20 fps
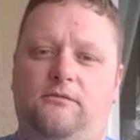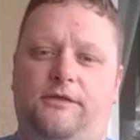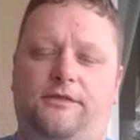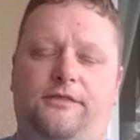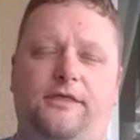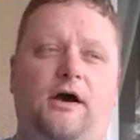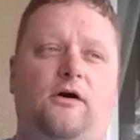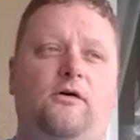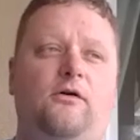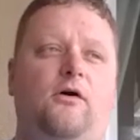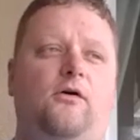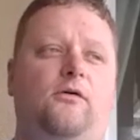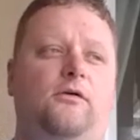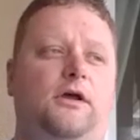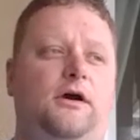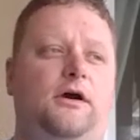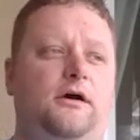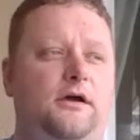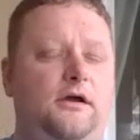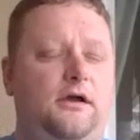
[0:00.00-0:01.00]
with
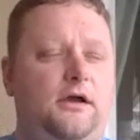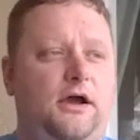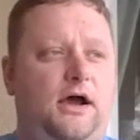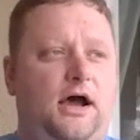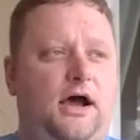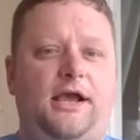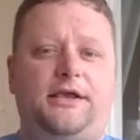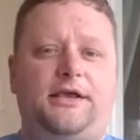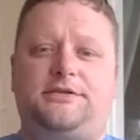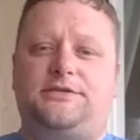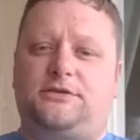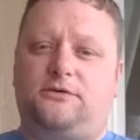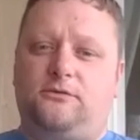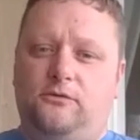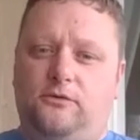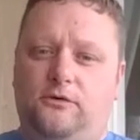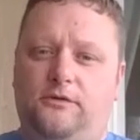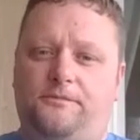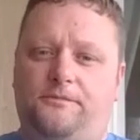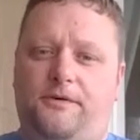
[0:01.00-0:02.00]
Algona High
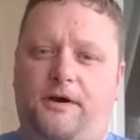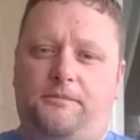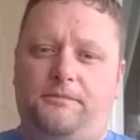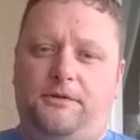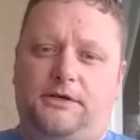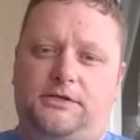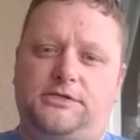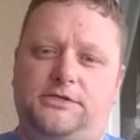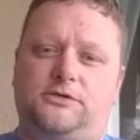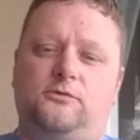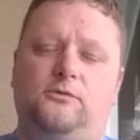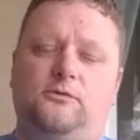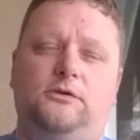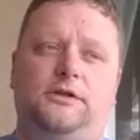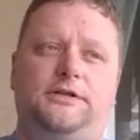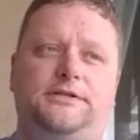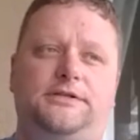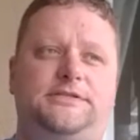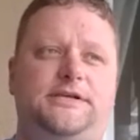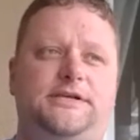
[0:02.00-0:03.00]
School, the public
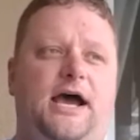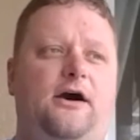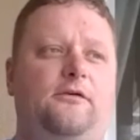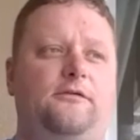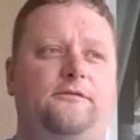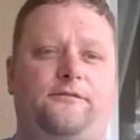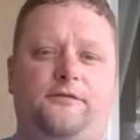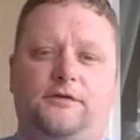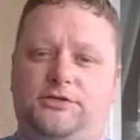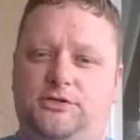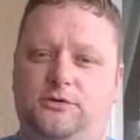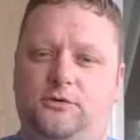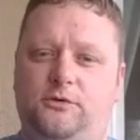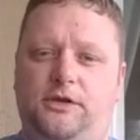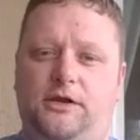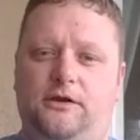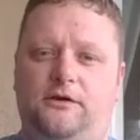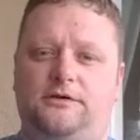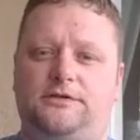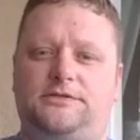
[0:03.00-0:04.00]
school in town, for two
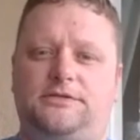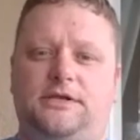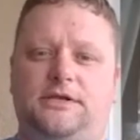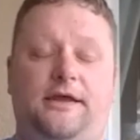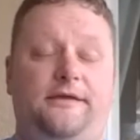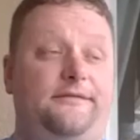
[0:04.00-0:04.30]
years,